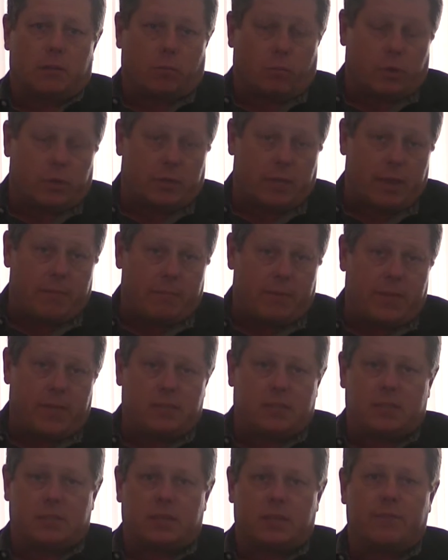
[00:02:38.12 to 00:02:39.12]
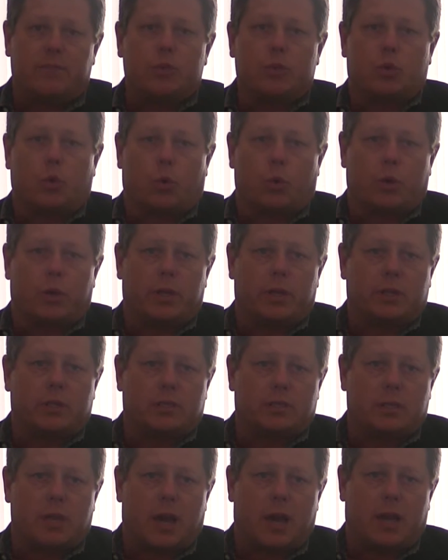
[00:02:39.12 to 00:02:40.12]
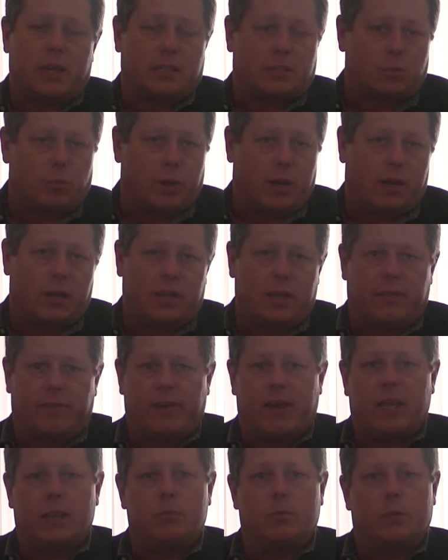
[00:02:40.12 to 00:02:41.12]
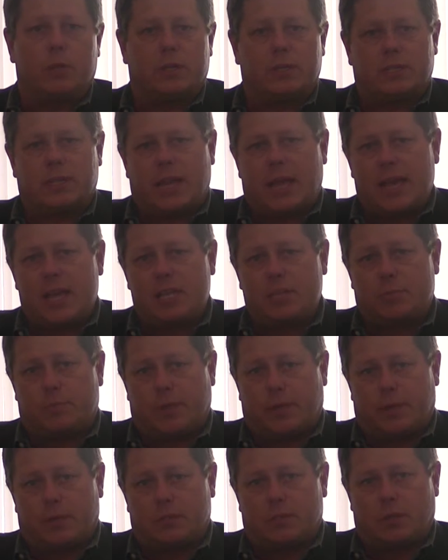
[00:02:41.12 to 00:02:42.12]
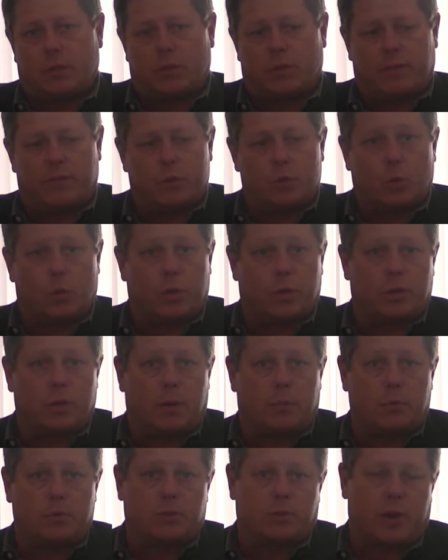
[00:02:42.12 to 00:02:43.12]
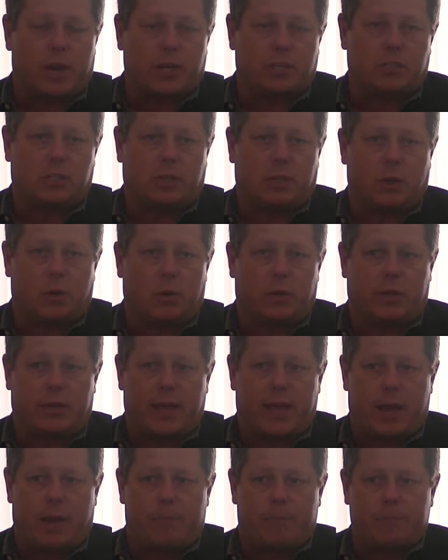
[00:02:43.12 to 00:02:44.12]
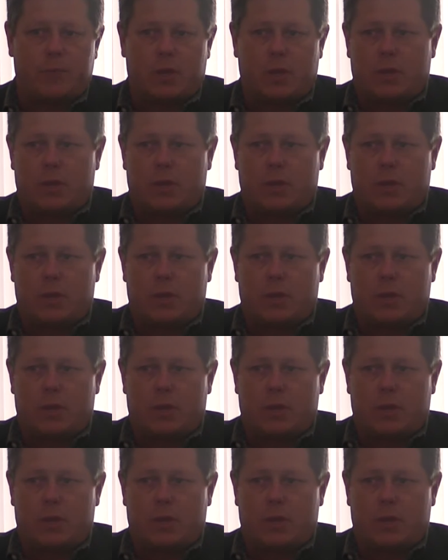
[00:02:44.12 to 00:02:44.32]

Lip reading: What that means is inventory is not as readily available as it has been, so the inventory numbers are actually going down.